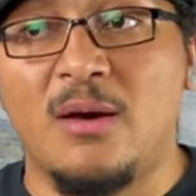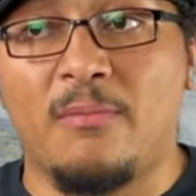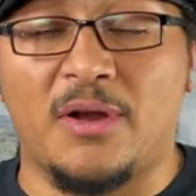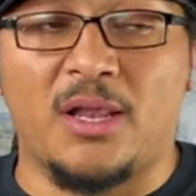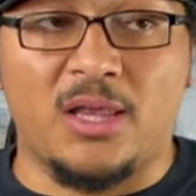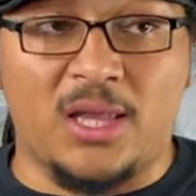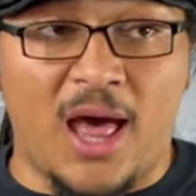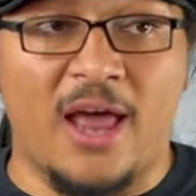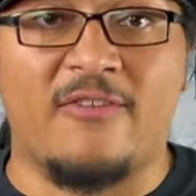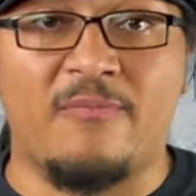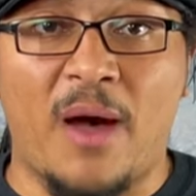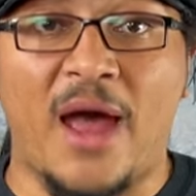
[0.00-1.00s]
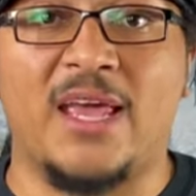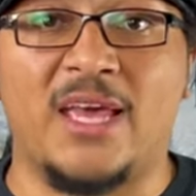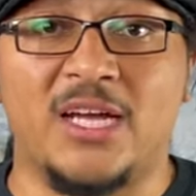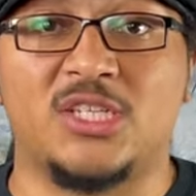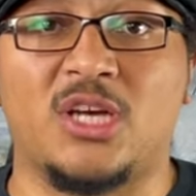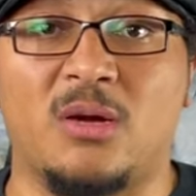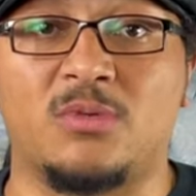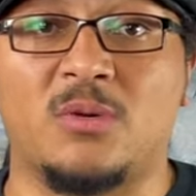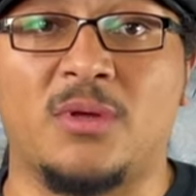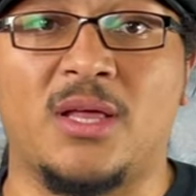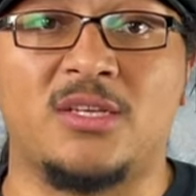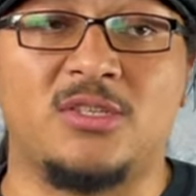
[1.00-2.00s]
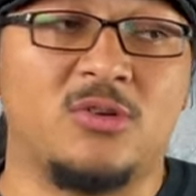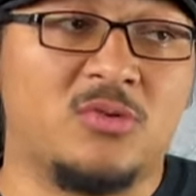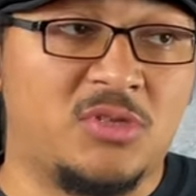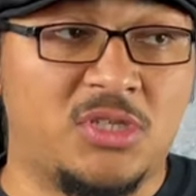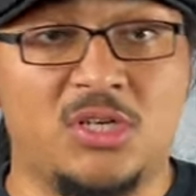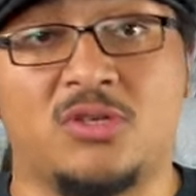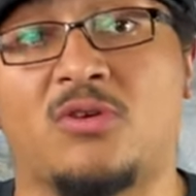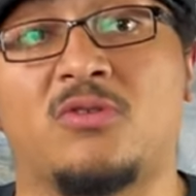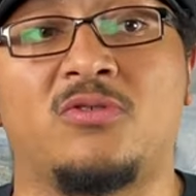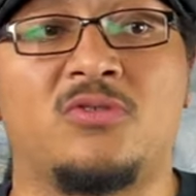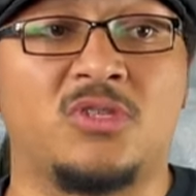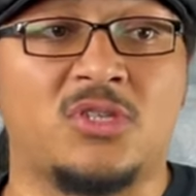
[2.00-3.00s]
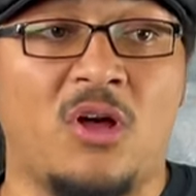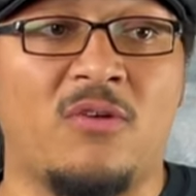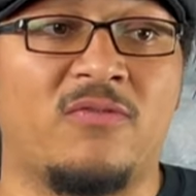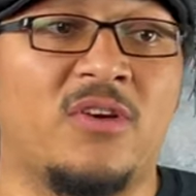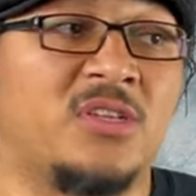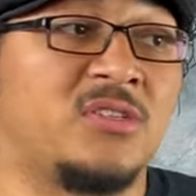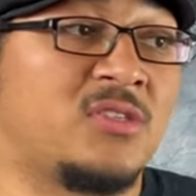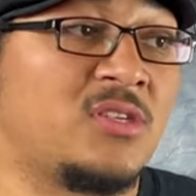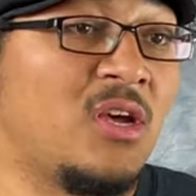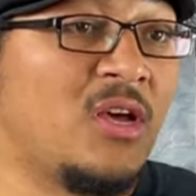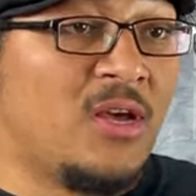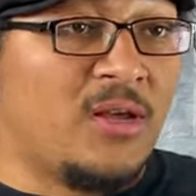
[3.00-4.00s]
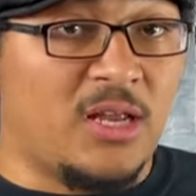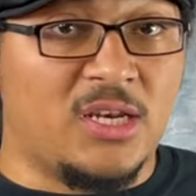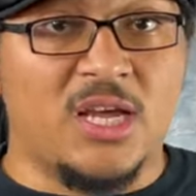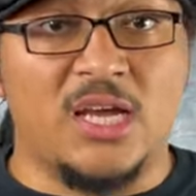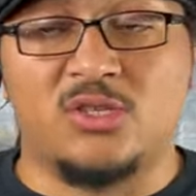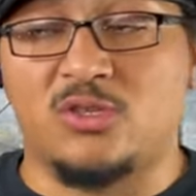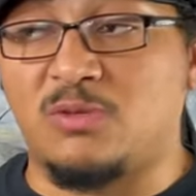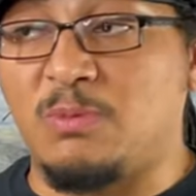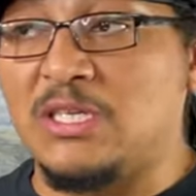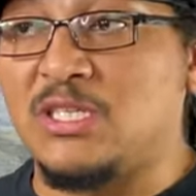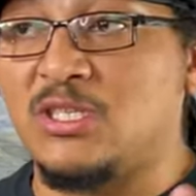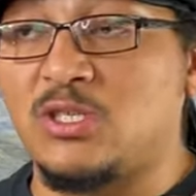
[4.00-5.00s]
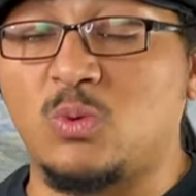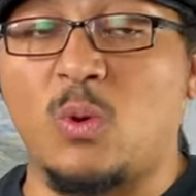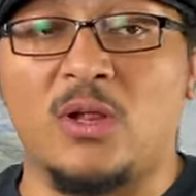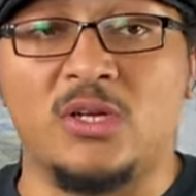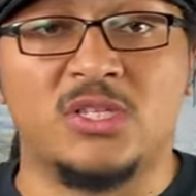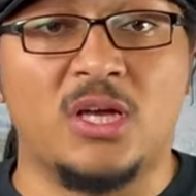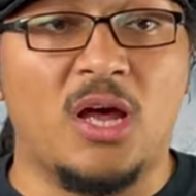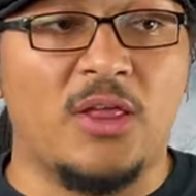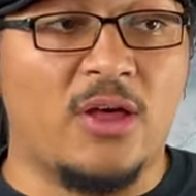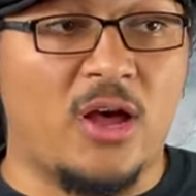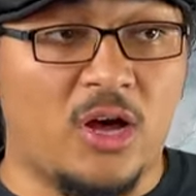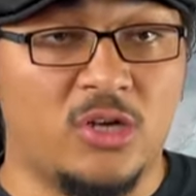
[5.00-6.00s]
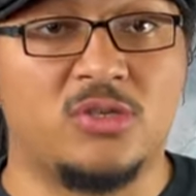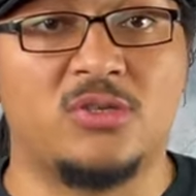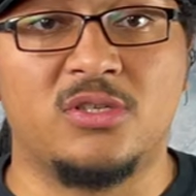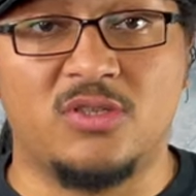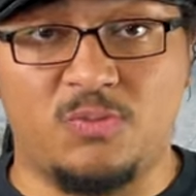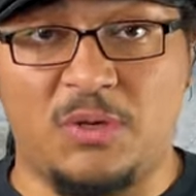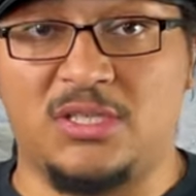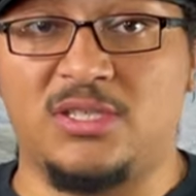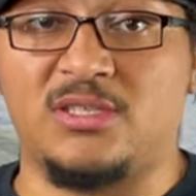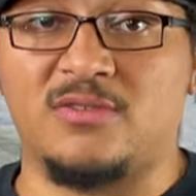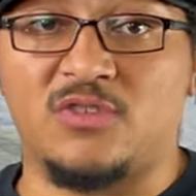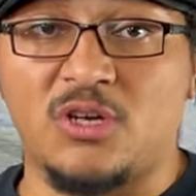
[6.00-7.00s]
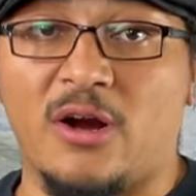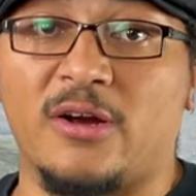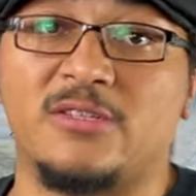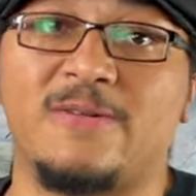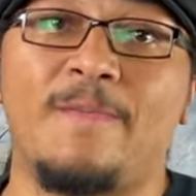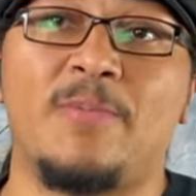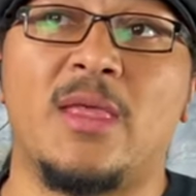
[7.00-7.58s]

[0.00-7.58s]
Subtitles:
But a lot of bycatch comes up with that too. Sea turtles, dolphins, endangered species, as well as hundreds of species of sharks.